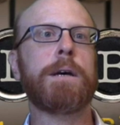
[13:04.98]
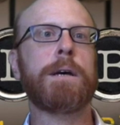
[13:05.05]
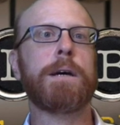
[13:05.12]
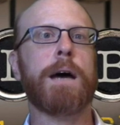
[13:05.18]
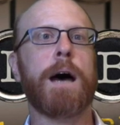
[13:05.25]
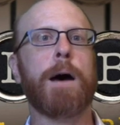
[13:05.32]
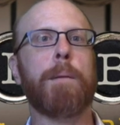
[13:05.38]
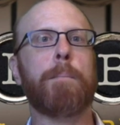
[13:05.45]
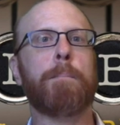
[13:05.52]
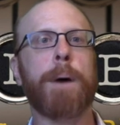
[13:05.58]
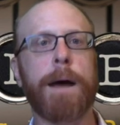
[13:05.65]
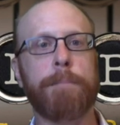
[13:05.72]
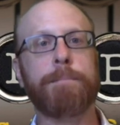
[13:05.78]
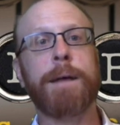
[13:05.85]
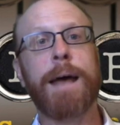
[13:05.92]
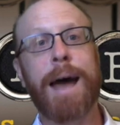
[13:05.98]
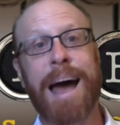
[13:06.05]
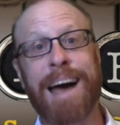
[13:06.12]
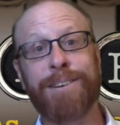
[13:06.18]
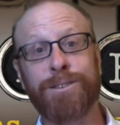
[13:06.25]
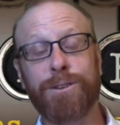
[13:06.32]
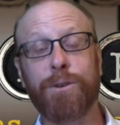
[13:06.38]
But
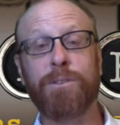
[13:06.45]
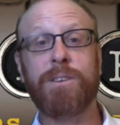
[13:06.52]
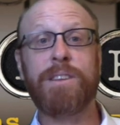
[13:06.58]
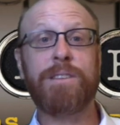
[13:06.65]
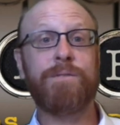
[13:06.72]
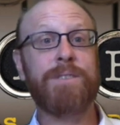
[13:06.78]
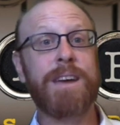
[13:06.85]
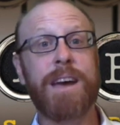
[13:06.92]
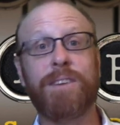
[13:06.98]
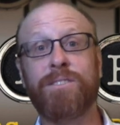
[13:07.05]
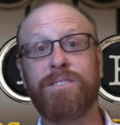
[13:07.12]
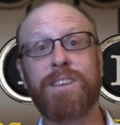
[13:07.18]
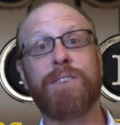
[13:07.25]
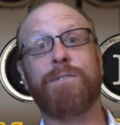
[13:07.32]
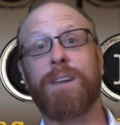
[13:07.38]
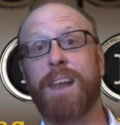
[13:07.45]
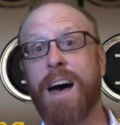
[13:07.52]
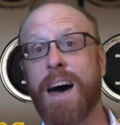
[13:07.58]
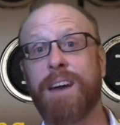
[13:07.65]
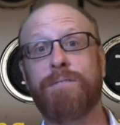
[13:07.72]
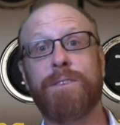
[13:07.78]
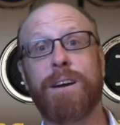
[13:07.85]
I've still seen the VA stiff a
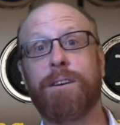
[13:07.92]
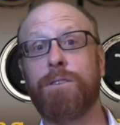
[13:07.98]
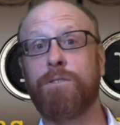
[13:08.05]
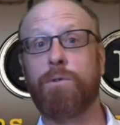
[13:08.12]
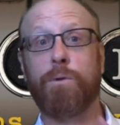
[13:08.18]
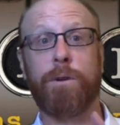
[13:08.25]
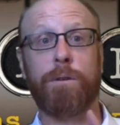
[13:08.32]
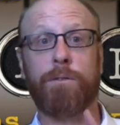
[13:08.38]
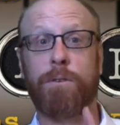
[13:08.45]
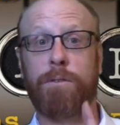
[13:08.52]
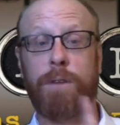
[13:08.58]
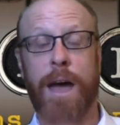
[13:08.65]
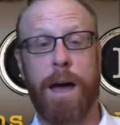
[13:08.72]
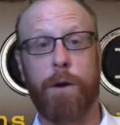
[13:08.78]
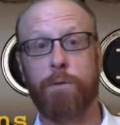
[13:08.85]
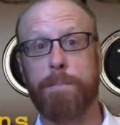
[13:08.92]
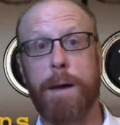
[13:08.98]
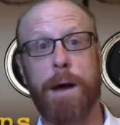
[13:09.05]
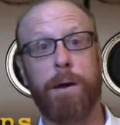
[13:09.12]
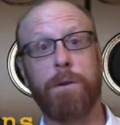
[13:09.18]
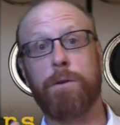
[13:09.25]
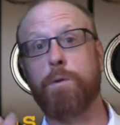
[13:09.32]
lot of veterans who are just
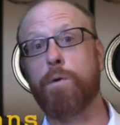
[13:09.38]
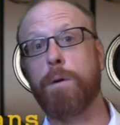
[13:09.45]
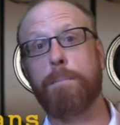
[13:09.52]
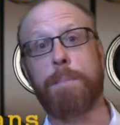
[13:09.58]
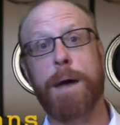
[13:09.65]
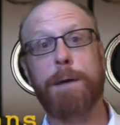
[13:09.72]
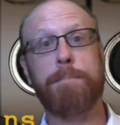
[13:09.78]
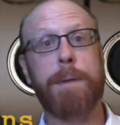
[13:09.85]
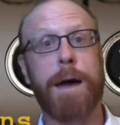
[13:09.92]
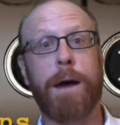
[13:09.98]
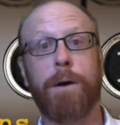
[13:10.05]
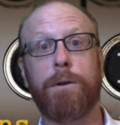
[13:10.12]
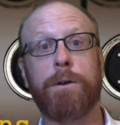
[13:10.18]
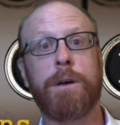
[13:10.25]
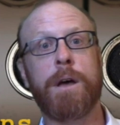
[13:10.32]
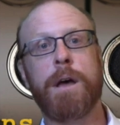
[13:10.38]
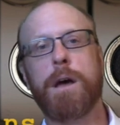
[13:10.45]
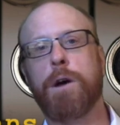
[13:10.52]
housebound, who are bedbound,